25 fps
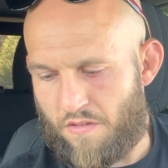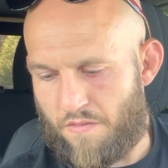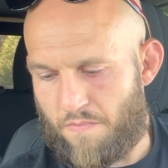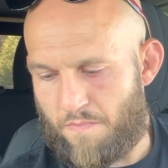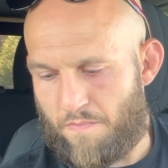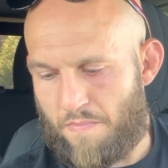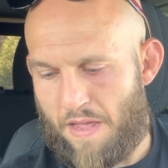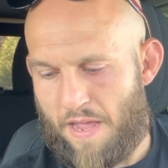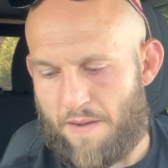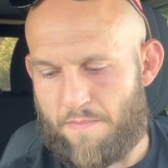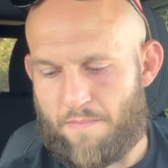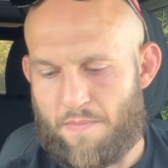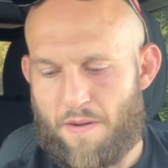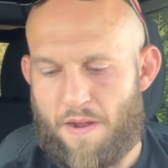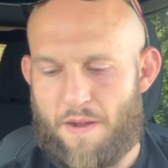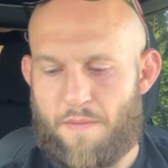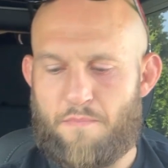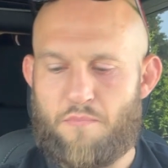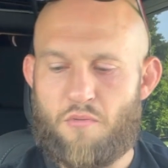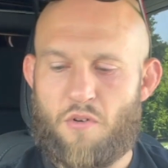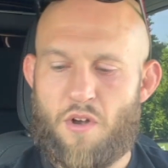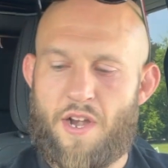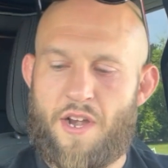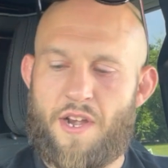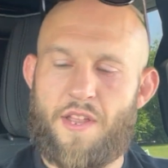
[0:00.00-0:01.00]
Packed by
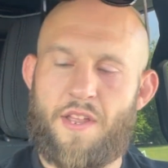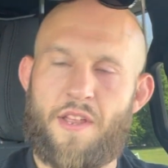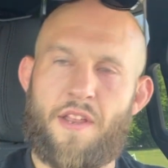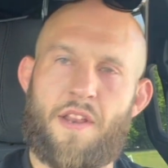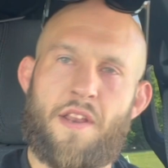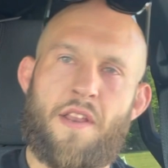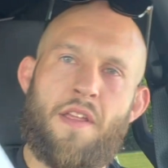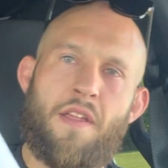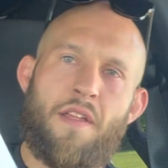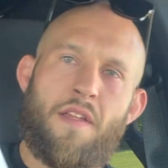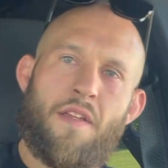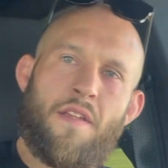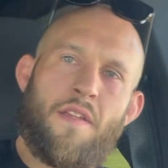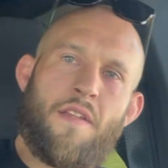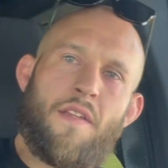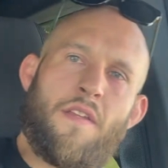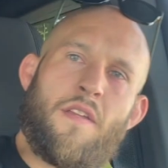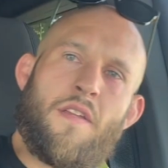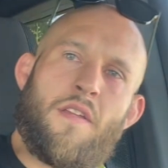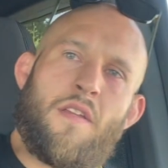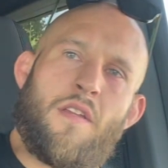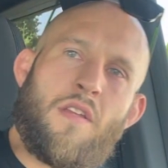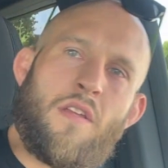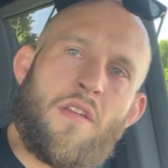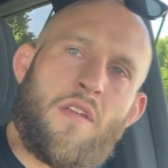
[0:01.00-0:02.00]
Braden.
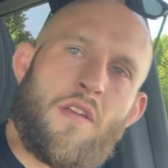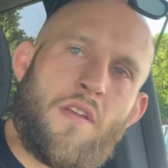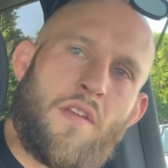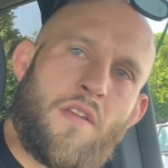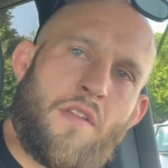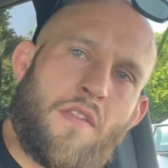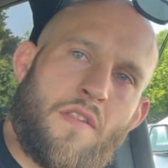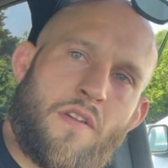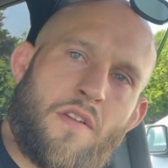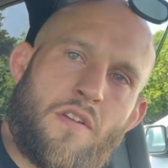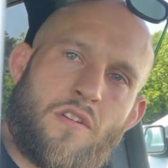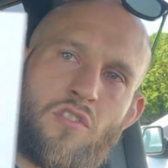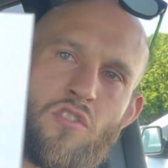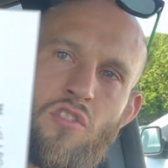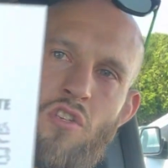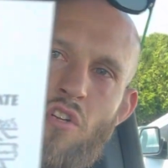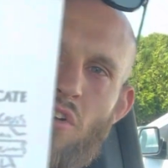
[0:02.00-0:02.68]
There's the